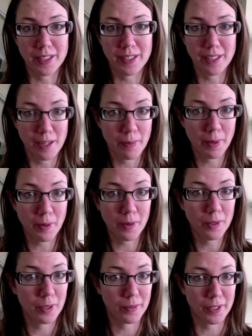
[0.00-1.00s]
is
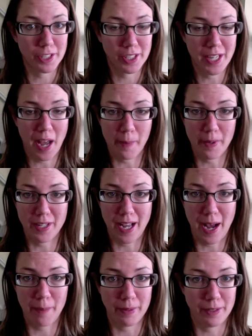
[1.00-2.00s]
typical or if it just happened to
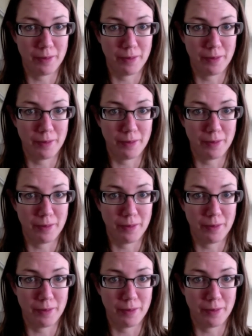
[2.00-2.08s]
happen